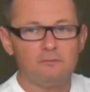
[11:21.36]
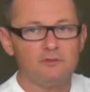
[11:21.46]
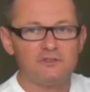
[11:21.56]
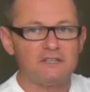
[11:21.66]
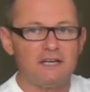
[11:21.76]

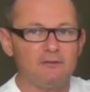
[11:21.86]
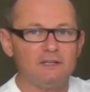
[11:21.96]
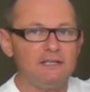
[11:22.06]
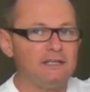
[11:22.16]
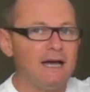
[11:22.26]
just kind of
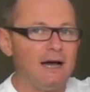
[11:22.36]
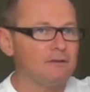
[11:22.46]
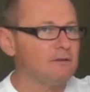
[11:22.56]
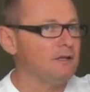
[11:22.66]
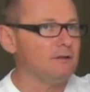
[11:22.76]
leaning out
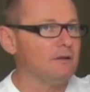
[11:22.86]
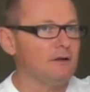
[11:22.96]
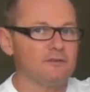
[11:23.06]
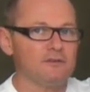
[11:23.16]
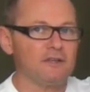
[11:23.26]
in,
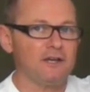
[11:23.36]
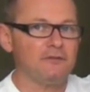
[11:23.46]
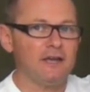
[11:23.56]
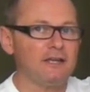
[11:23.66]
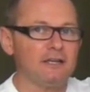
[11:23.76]
just kind of
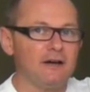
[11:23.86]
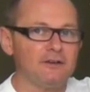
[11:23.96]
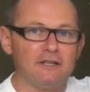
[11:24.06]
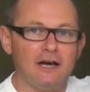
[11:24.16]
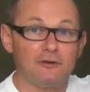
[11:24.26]
hanging out
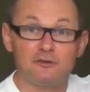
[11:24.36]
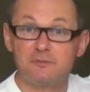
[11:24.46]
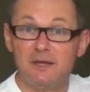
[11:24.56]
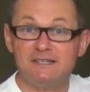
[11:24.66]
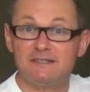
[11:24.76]
in outer
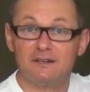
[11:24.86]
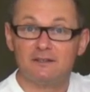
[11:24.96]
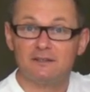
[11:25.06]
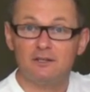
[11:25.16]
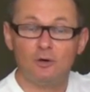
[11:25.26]
space there.
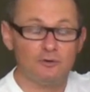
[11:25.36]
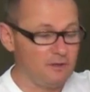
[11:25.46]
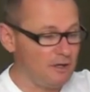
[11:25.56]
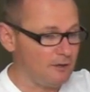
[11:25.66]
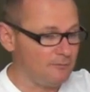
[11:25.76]
No,
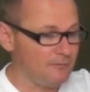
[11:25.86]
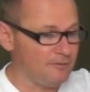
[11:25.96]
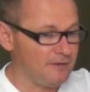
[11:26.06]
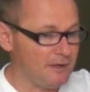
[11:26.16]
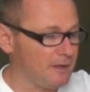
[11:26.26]

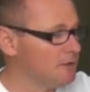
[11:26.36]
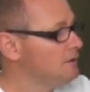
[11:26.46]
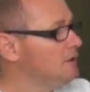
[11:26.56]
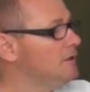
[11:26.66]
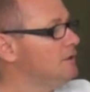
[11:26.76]

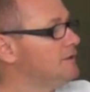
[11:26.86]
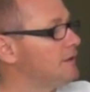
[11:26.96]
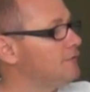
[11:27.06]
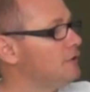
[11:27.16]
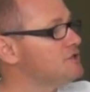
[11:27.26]

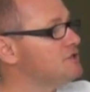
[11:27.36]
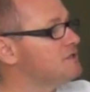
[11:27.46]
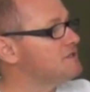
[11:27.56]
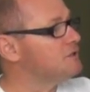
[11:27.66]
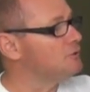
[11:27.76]
their function
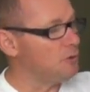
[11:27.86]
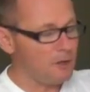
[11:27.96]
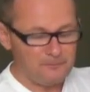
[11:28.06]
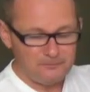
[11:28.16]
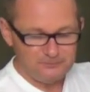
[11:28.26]
is to